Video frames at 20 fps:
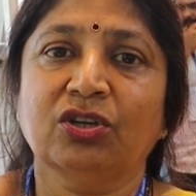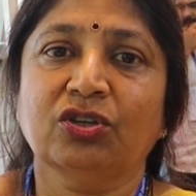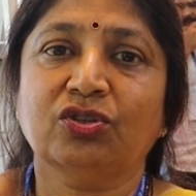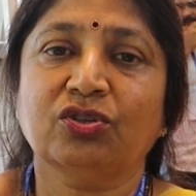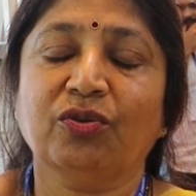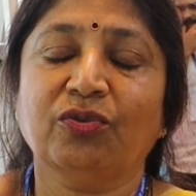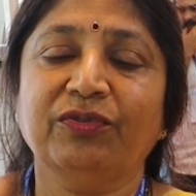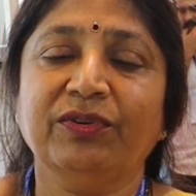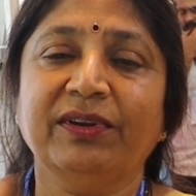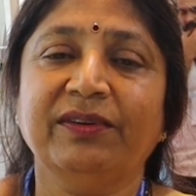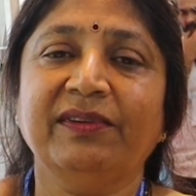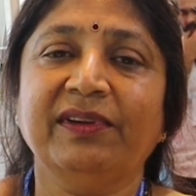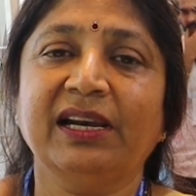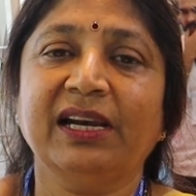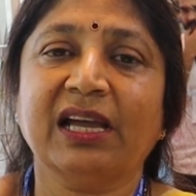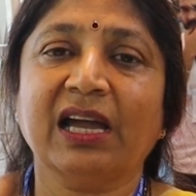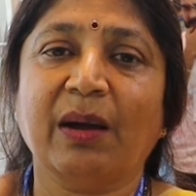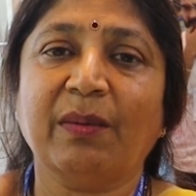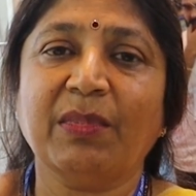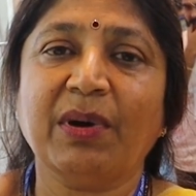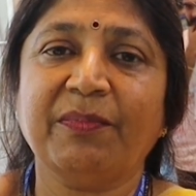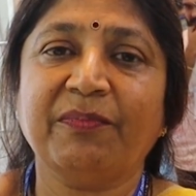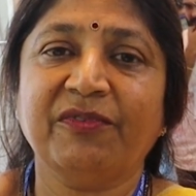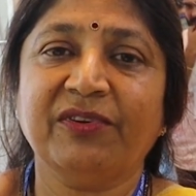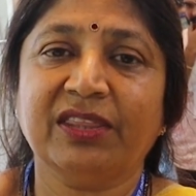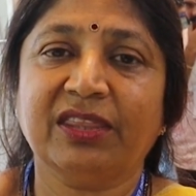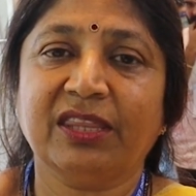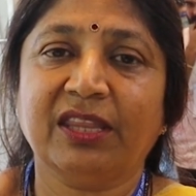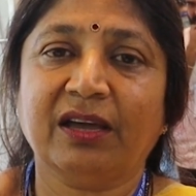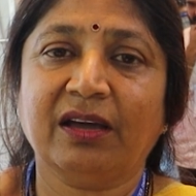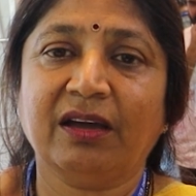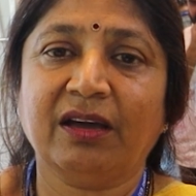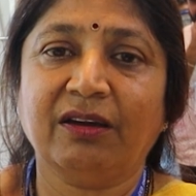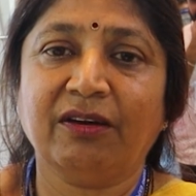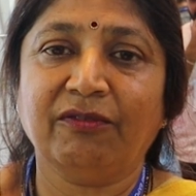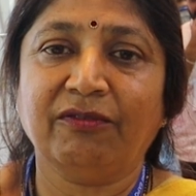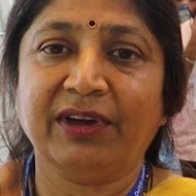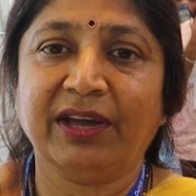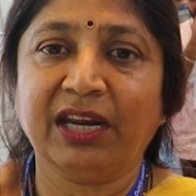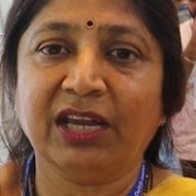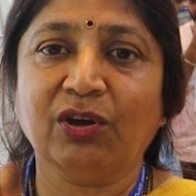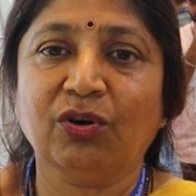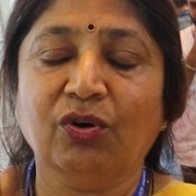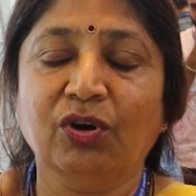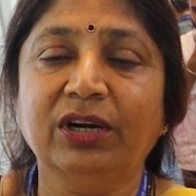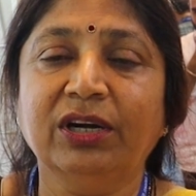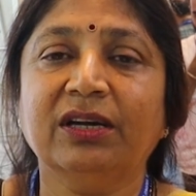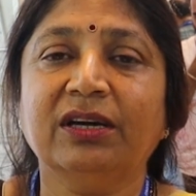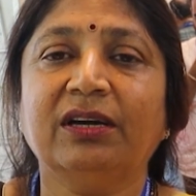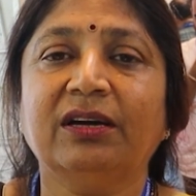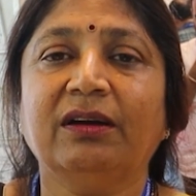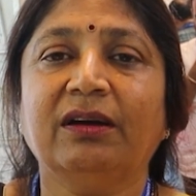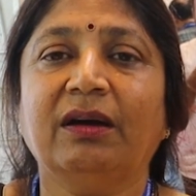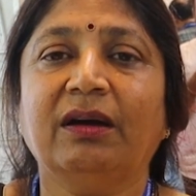So we will come up with a very good